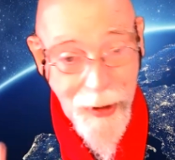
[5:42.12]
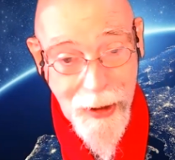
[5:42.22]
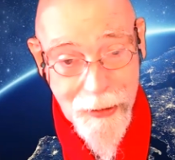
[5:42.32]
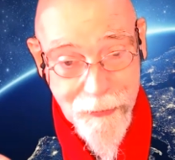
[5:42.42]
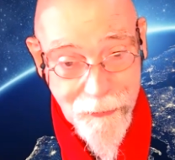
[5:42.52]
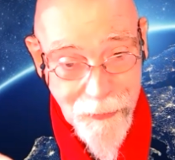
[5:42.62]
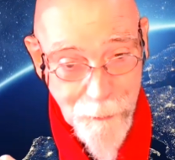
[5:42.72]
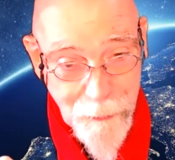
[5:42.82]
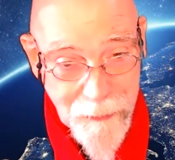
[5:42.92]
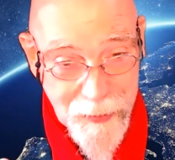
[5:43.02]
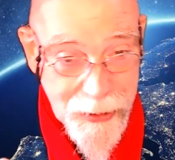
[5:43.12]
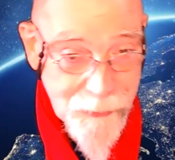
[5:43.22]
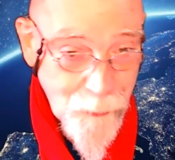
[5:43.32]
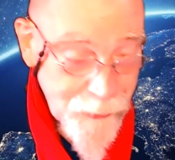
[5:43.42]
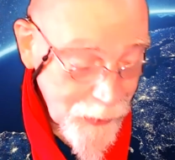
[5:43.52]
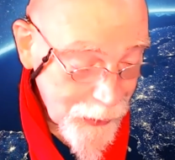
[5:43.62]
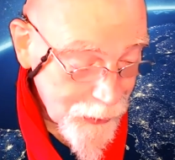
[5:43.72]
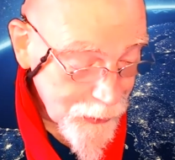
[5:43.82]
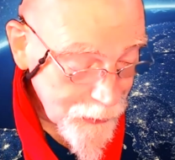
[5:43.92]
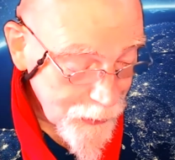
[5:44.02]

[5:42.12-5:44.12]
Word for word: And let me begin with a